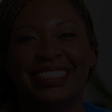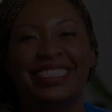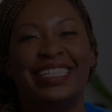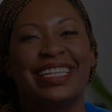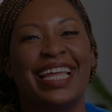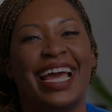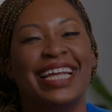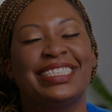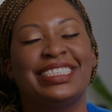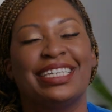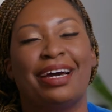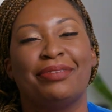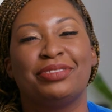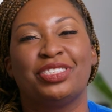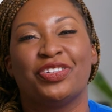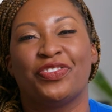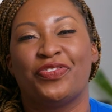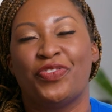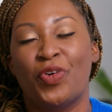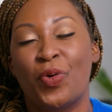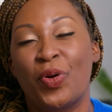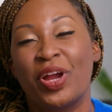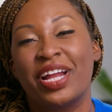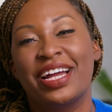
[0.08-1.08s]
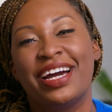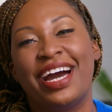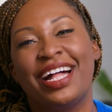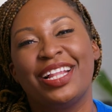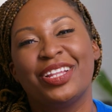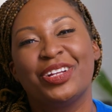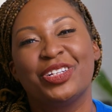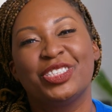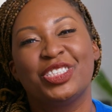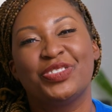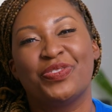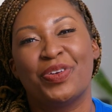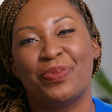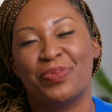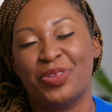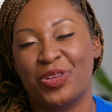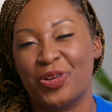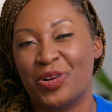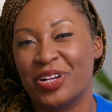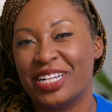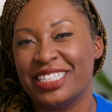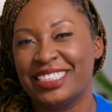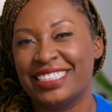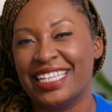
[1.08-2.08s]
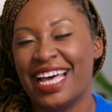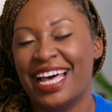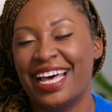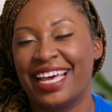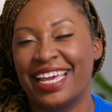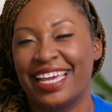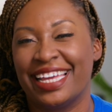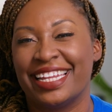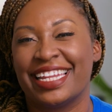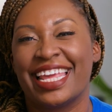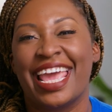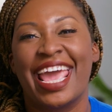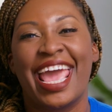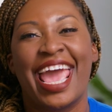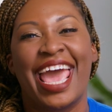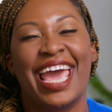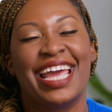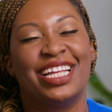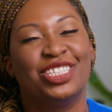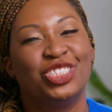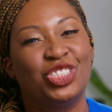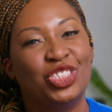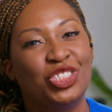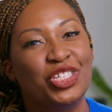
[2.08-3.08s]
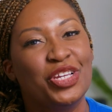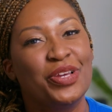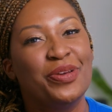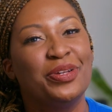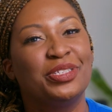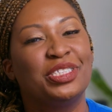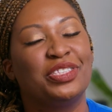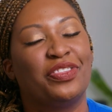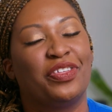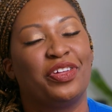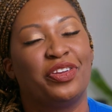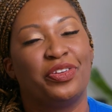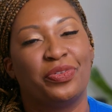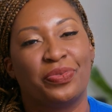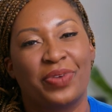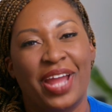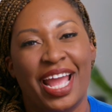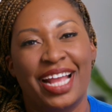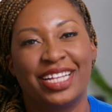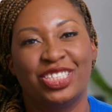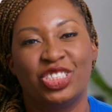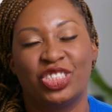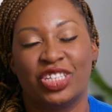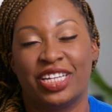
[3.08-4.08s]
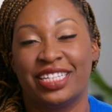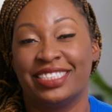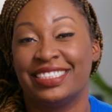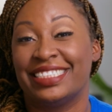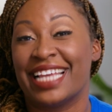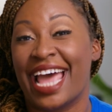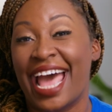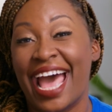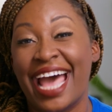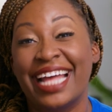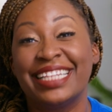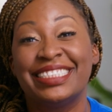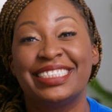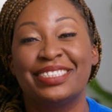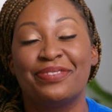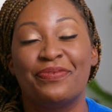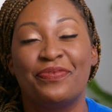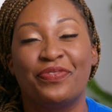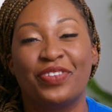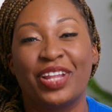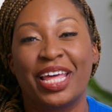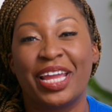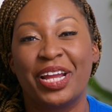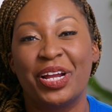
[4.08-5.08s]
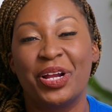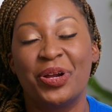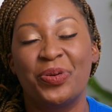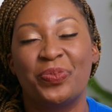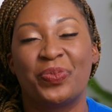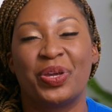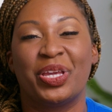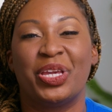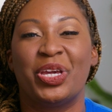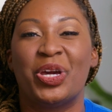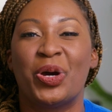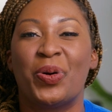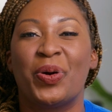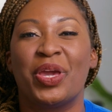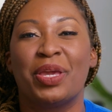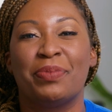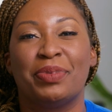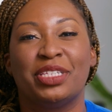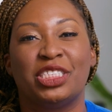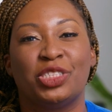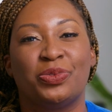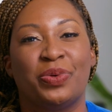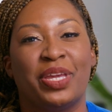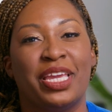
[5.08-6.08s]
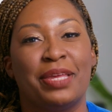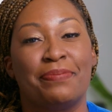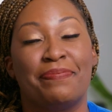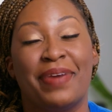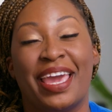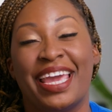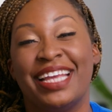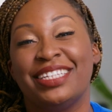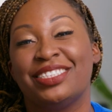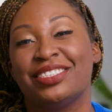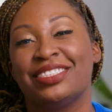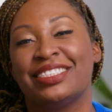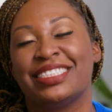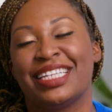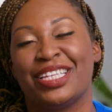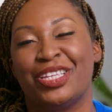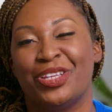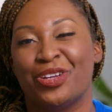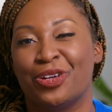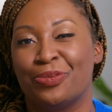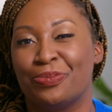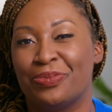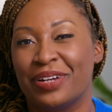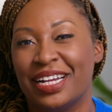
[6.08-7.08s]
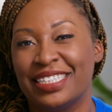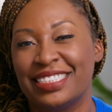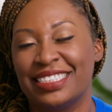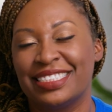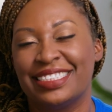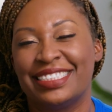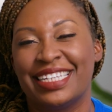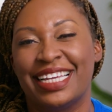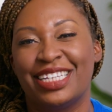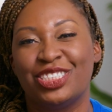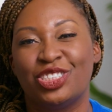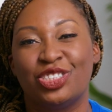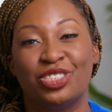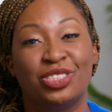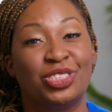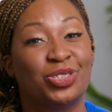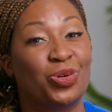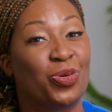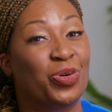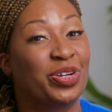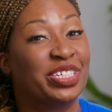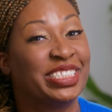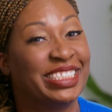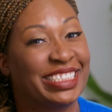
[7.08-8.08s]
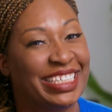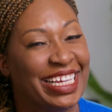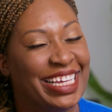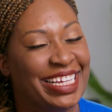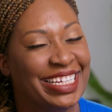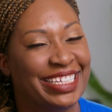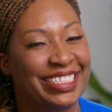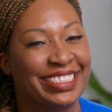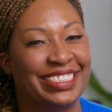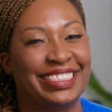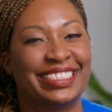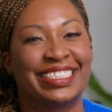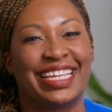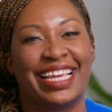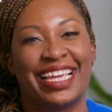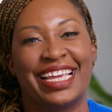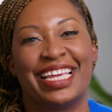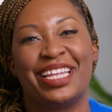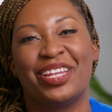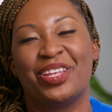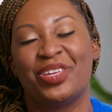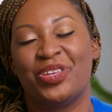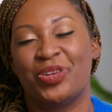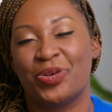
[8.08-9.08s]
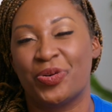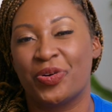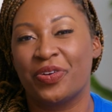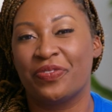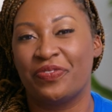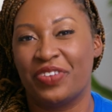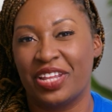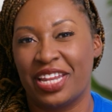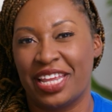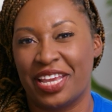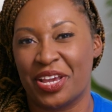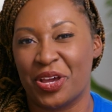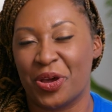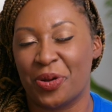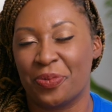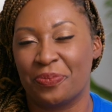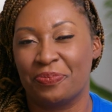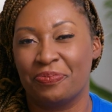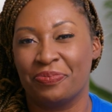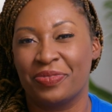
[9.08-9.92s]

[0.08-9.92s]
Select up to 4 colors from your design and choose the direction to add some flair when going between pages in your presentations or scenes in your video.